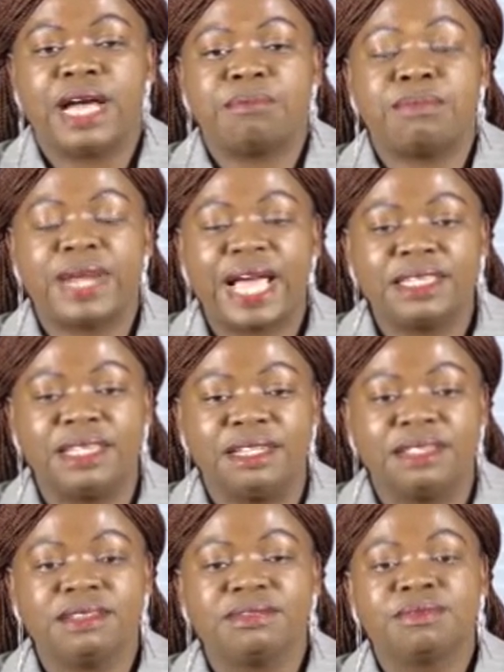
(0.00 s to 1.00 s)

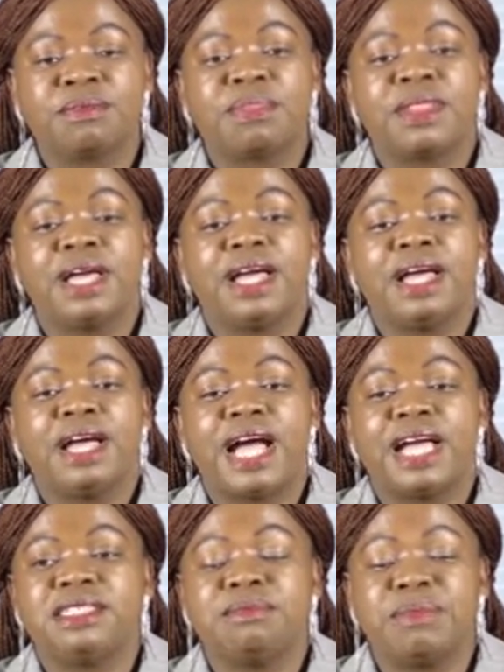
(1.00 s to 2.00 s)
planning
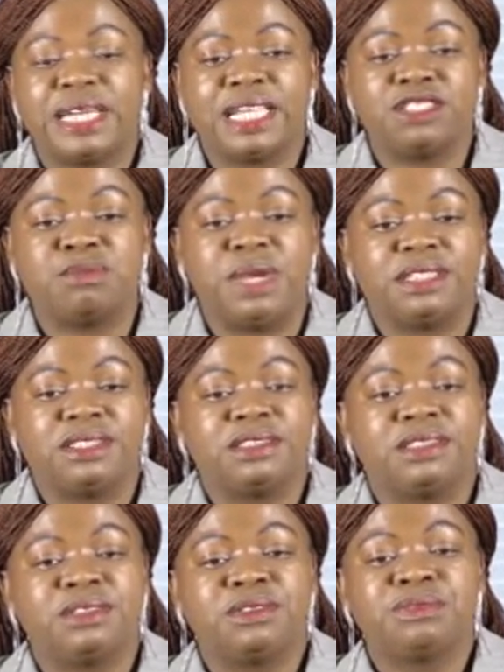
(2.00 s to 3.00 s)
and
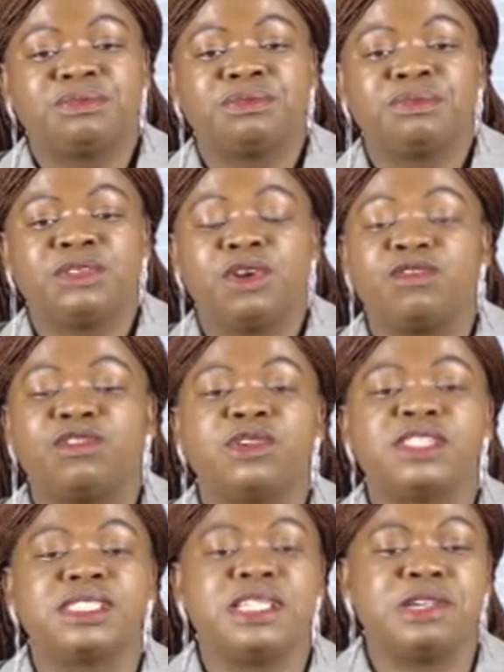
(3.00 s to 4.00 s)
management of
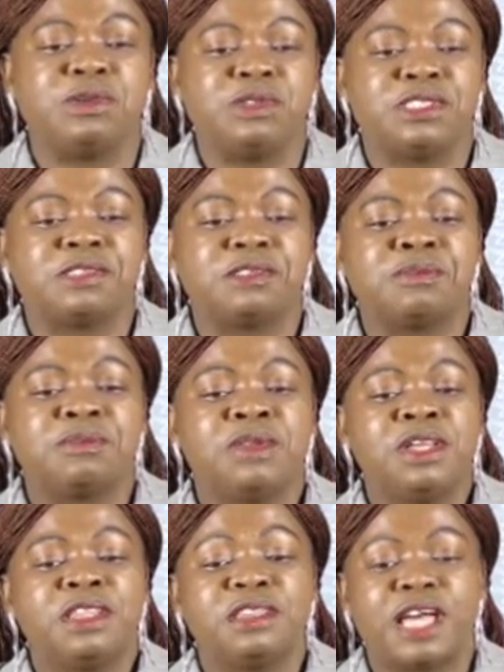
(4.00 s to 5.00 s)
your skills.
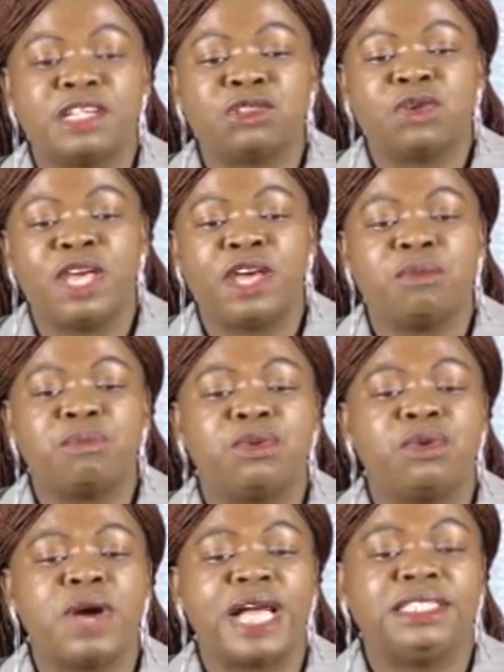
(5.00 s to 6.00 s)
That will help
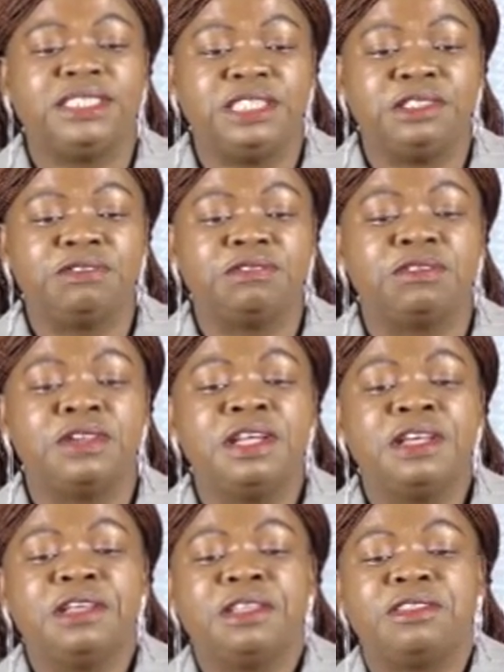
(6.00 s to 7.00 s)
you achieve
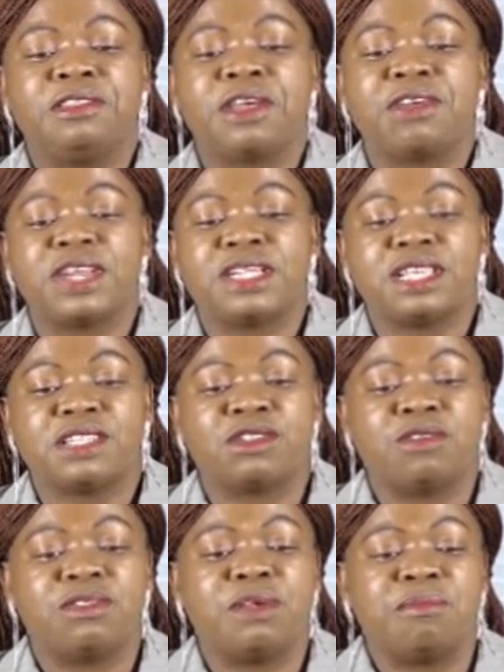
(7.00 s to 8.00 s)
the greatest
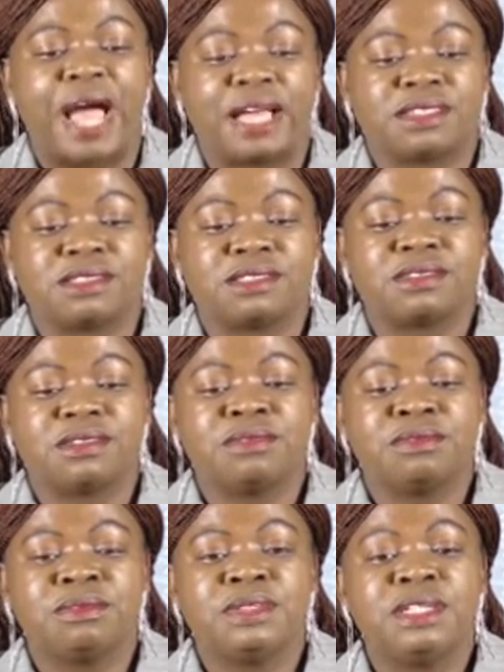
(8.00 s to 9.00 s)
of the marks.
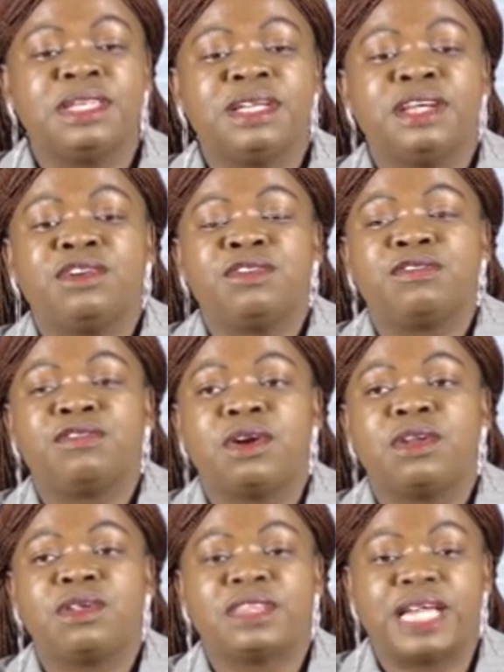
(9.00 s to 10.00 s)

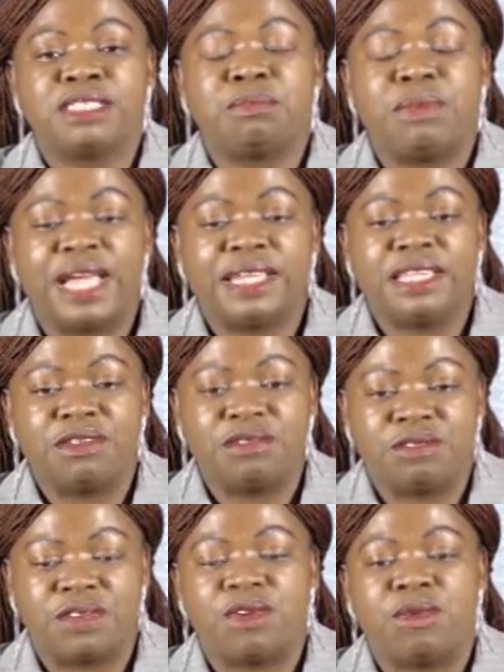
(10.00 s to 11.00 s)
Follow that planning
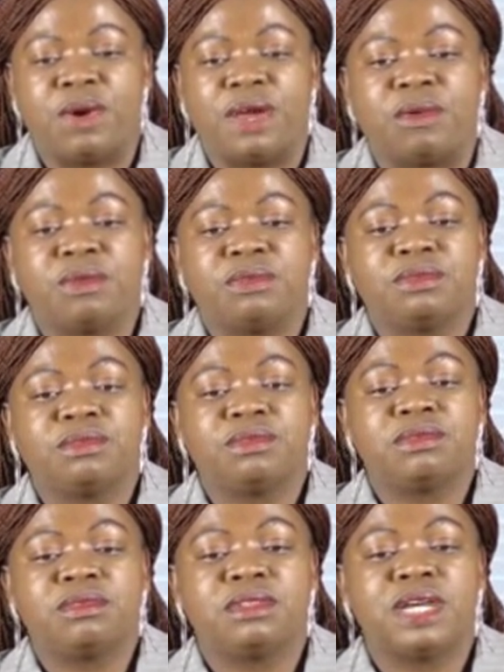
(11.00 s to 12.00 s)
very well.
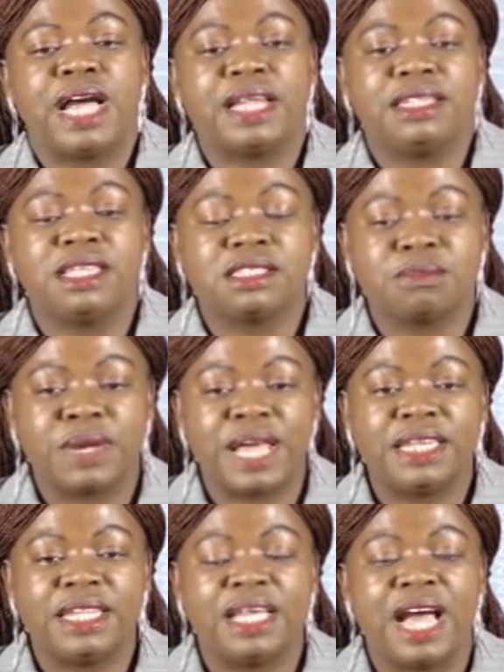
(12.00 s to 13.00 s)
And this
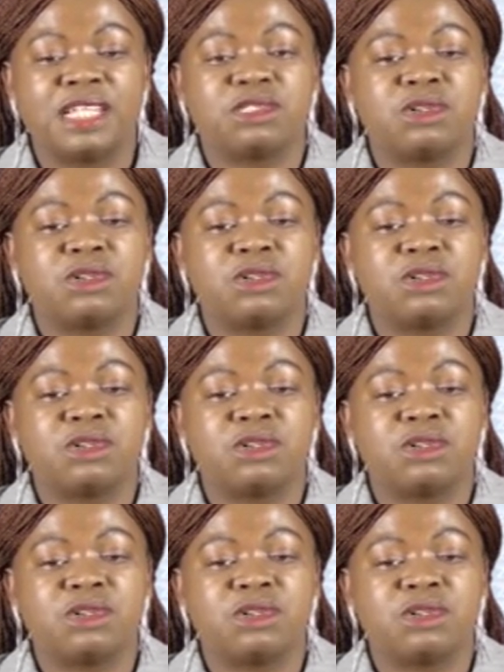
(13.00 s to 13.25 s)
planning has